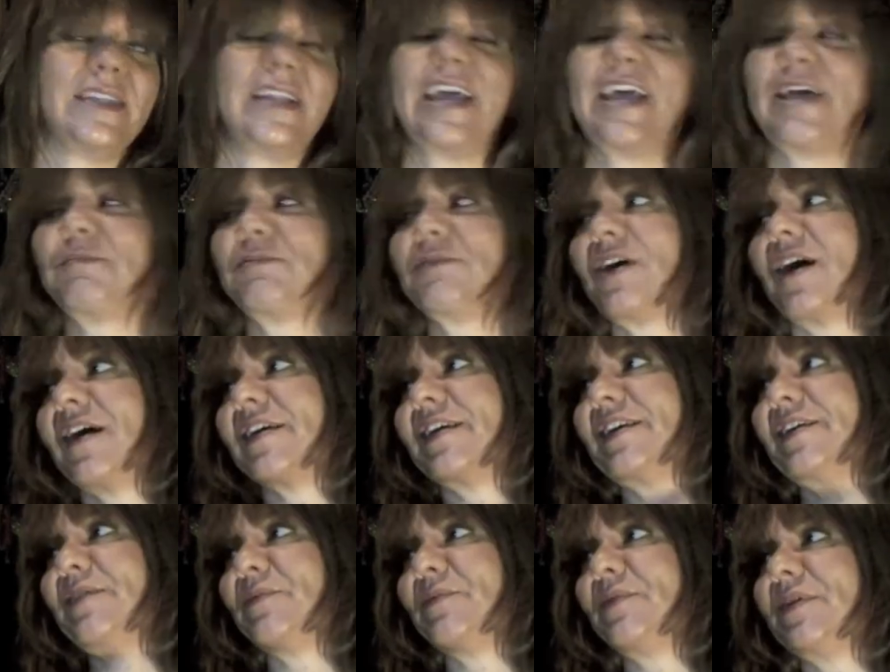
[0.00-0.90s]
today I'm
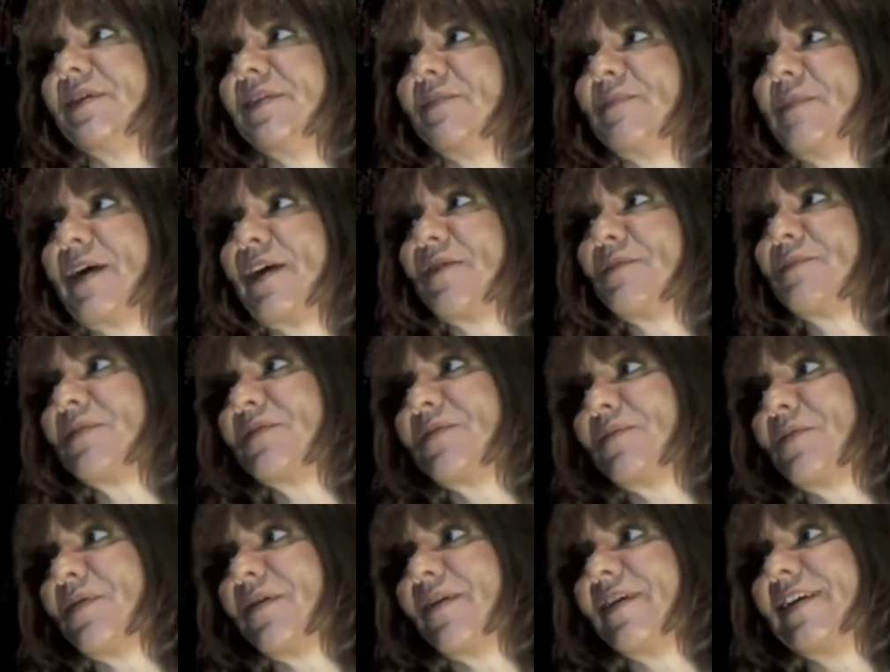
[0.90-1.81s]
talking with Michael
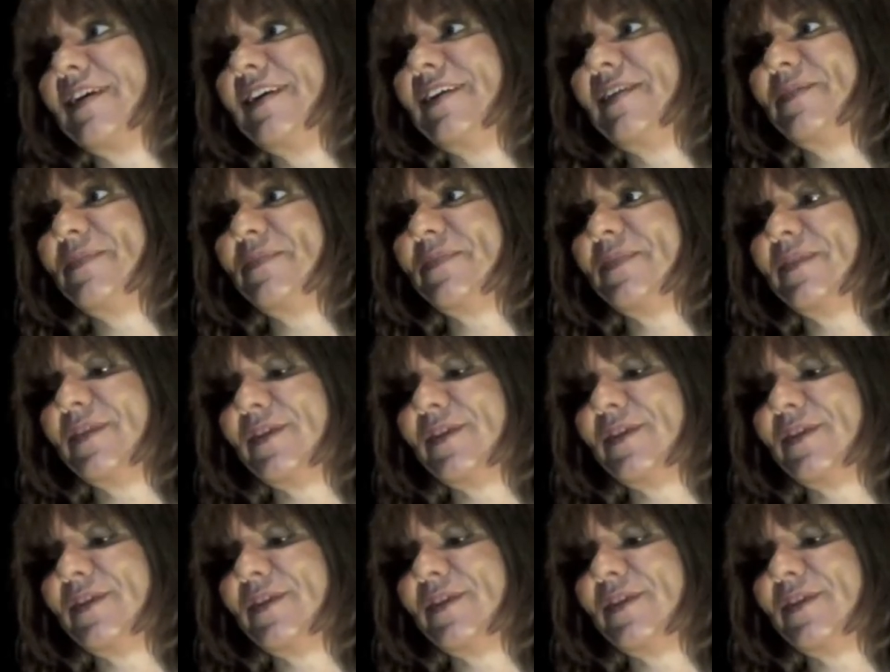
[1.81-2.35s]
McQuary.